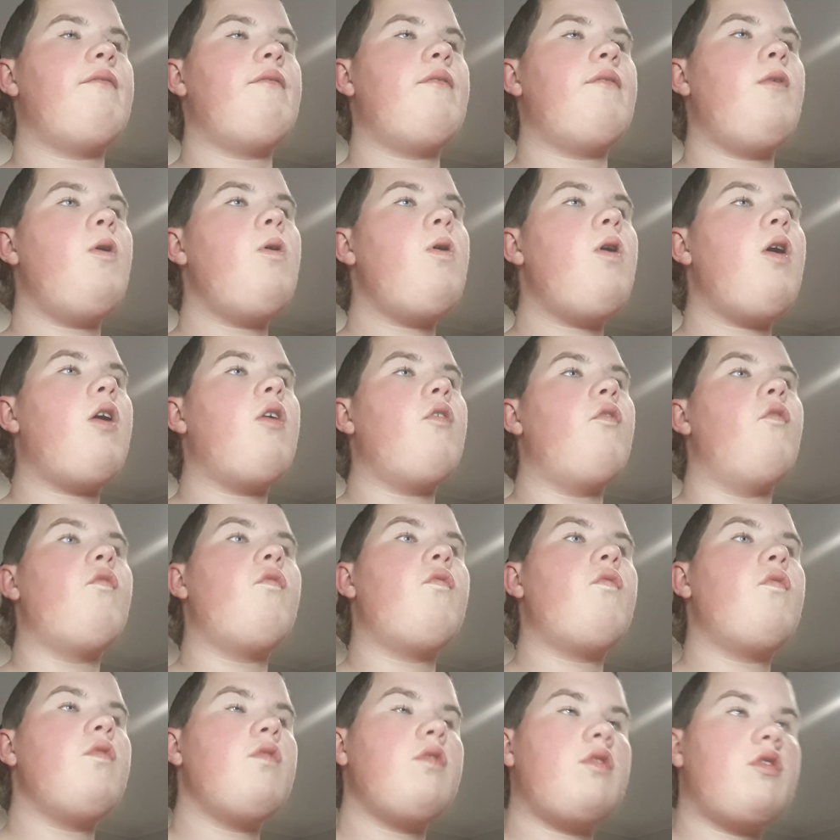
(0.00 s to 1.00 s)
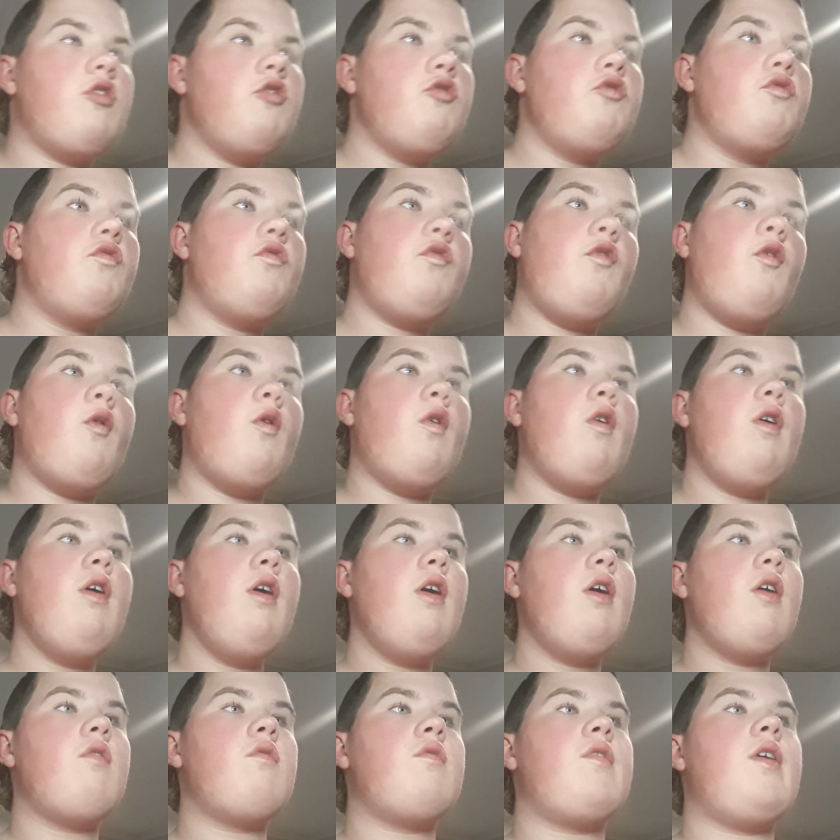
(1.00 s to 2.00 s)
4024
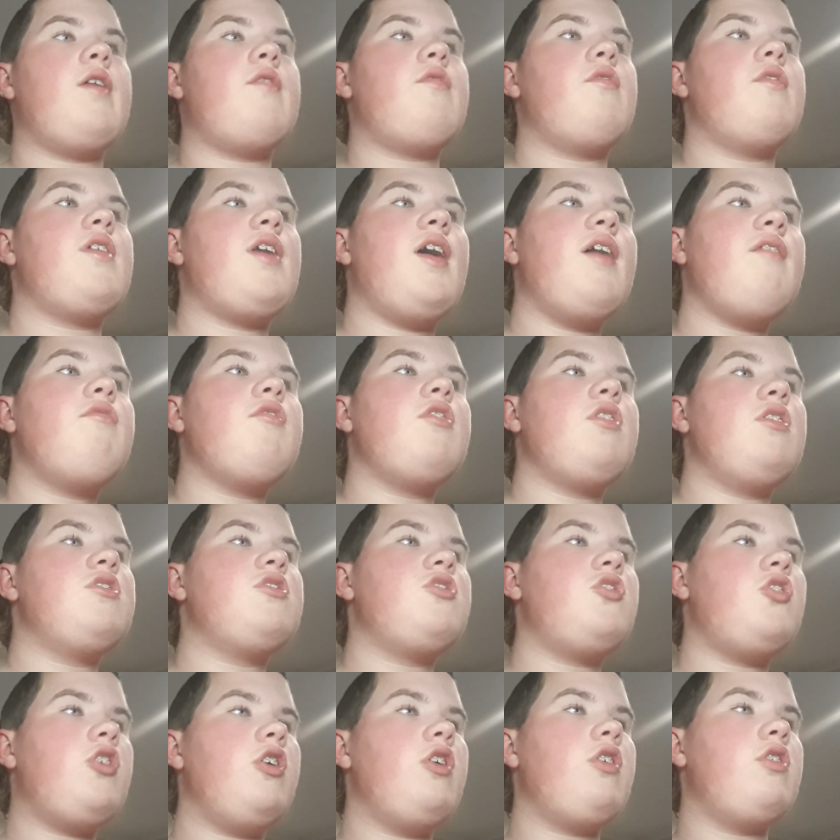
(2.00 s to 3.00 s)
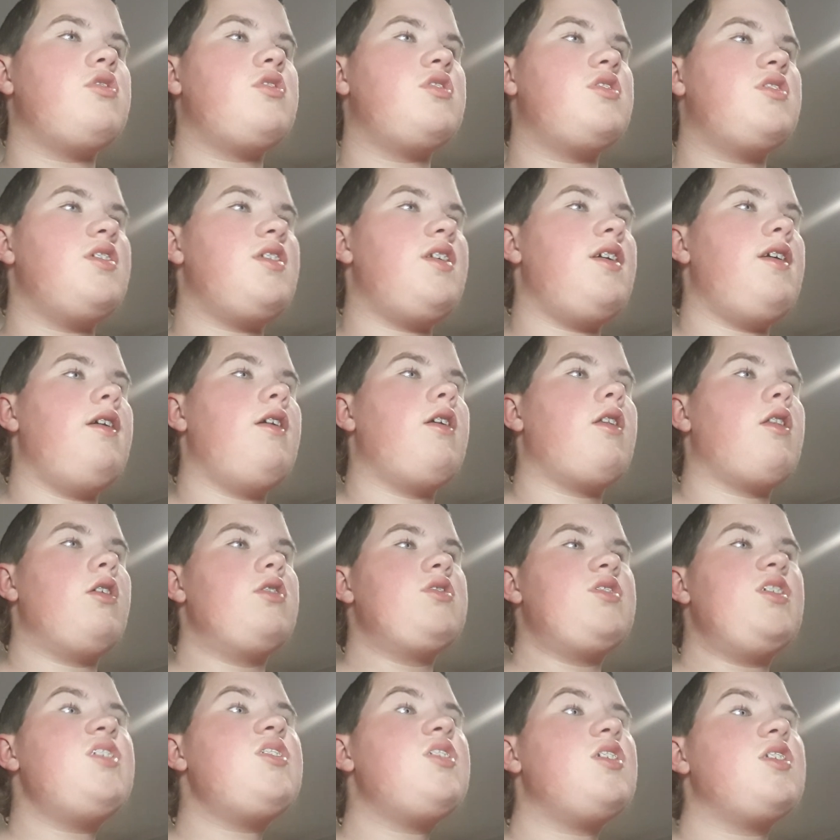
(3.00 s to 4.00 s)
Radford Avenue, Studio City,
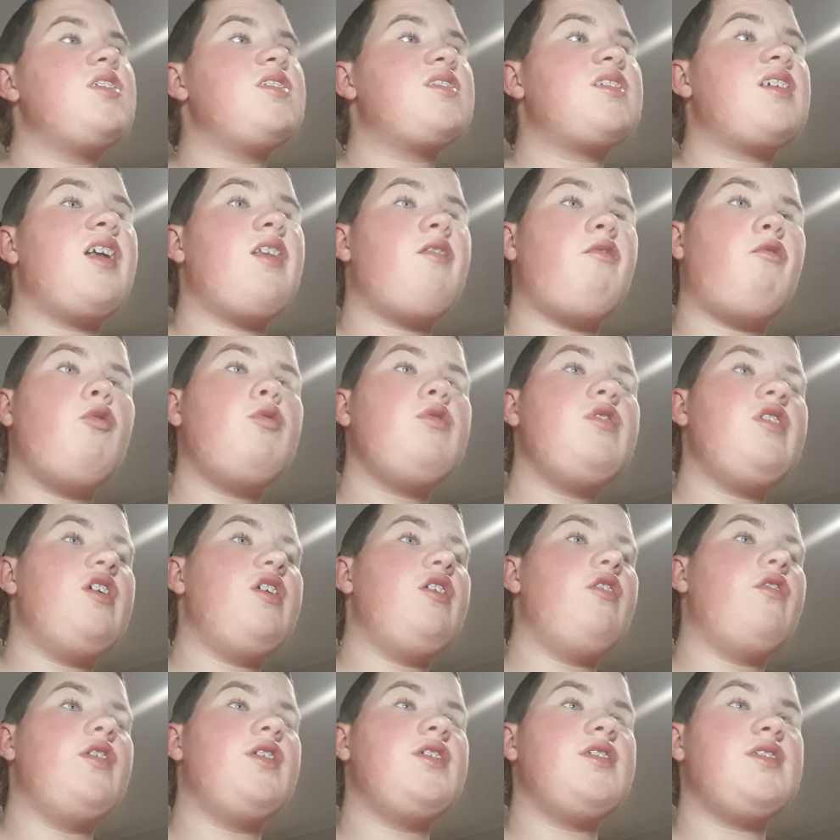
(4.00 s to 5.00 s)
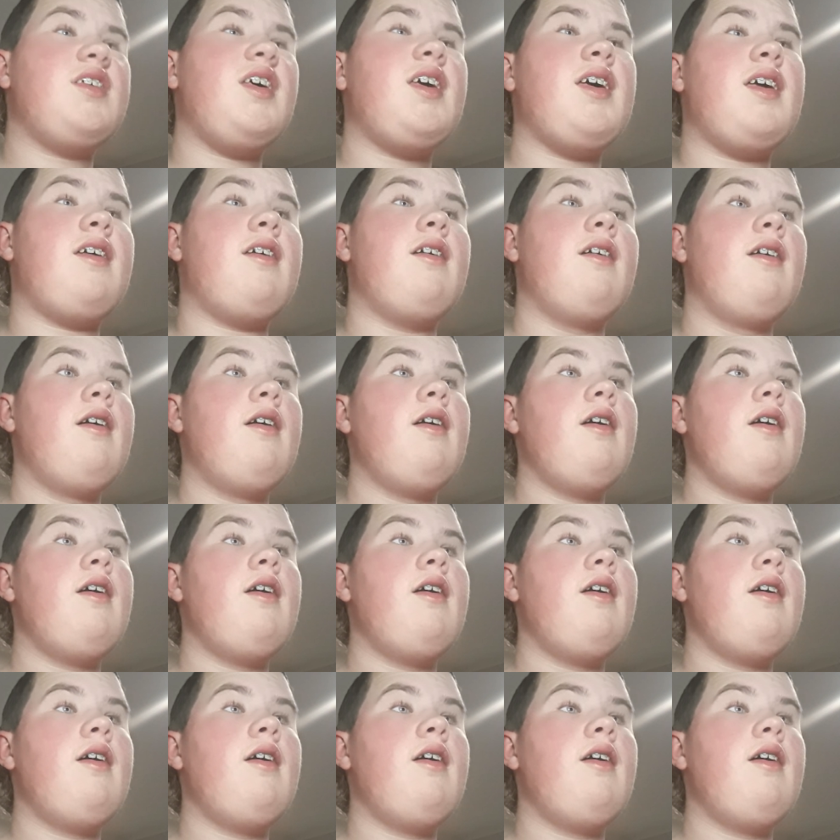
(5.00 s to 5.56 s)
Los Angeles, California, USA.